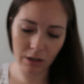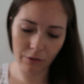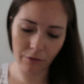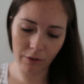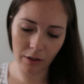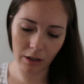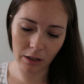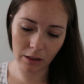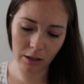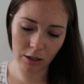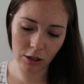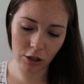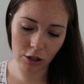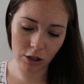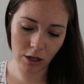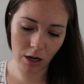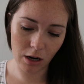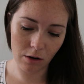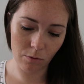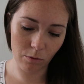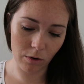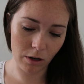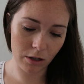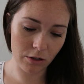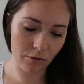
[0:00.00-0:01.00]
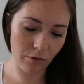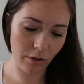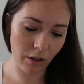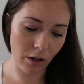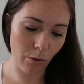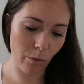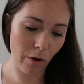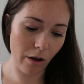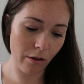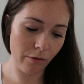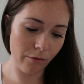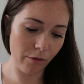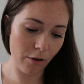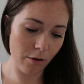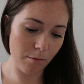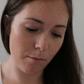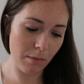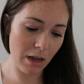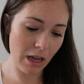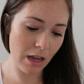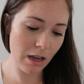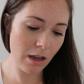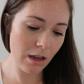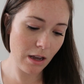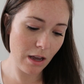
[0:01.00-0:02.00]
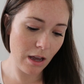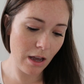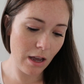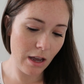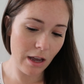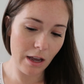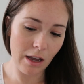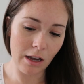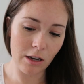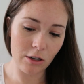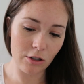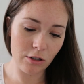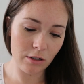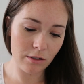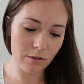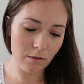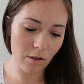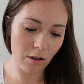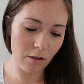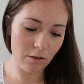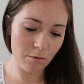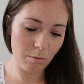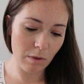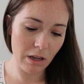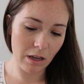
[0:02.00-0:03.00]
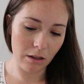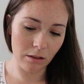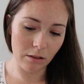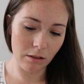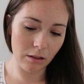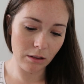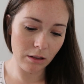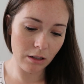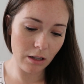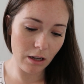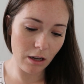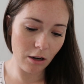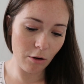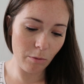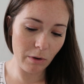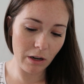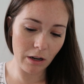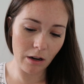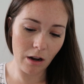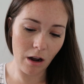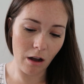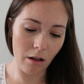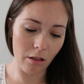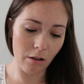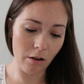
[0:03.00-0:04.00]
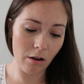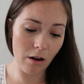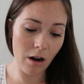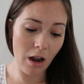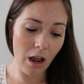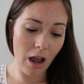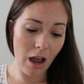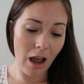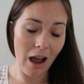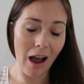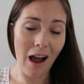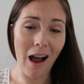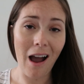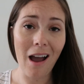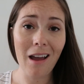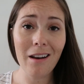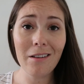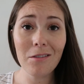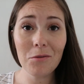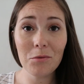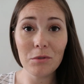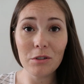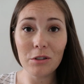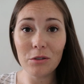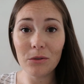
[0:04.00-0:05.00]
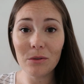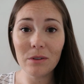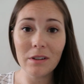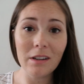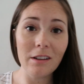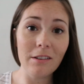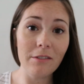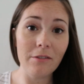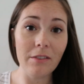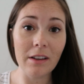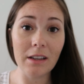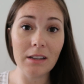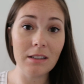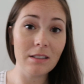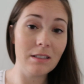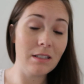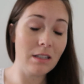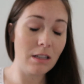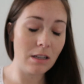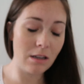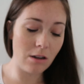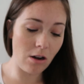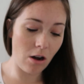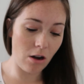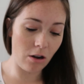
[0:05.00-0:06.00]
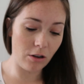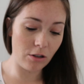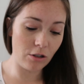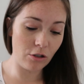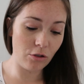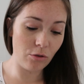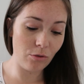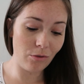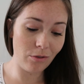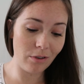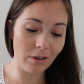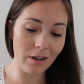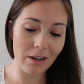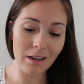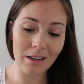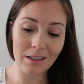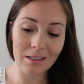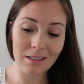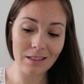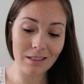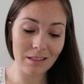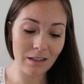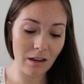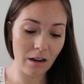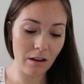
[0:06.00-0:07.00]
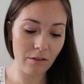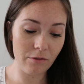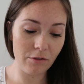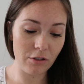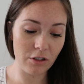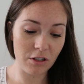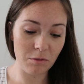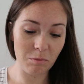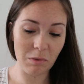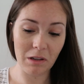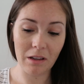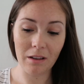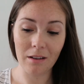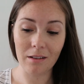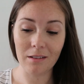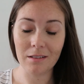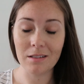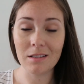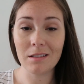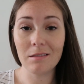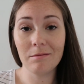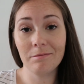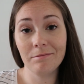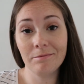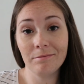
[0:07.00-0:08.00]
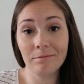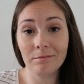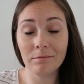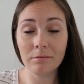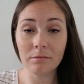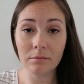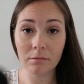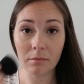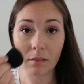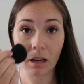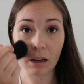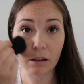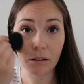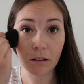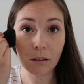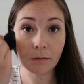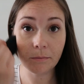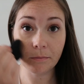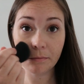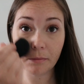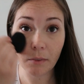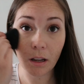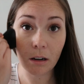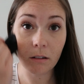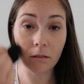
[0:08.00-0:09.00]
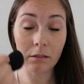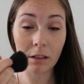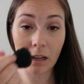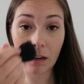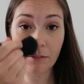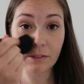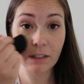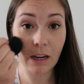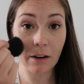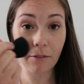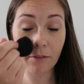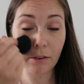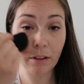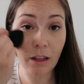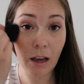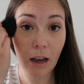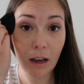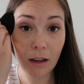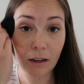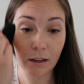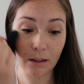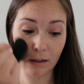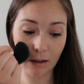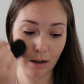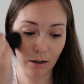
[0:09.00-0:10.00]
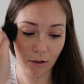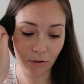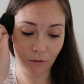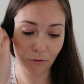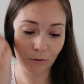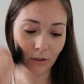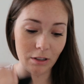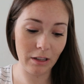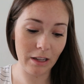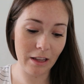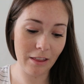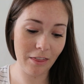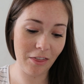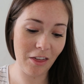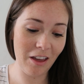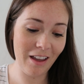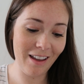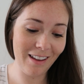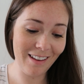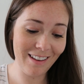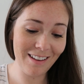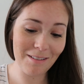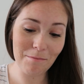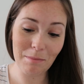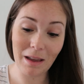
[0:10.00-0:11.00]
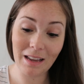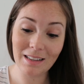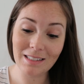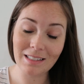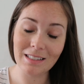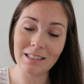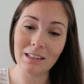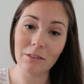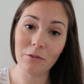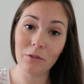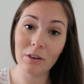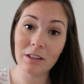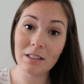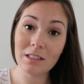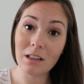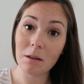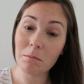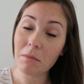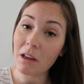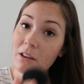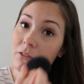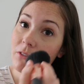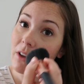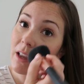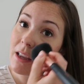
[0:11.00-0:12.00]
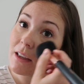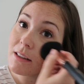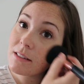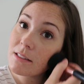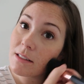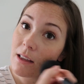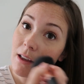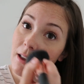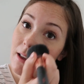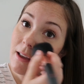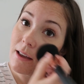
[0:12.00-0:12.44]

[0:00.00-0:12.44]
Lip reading: I feel like this shade works really well for me. And it just gives me a little bit of color. I don't do any fancy contouring and stuff just because, I don't know, I don't really have time for that, and I don't really think it makes a difference on my face.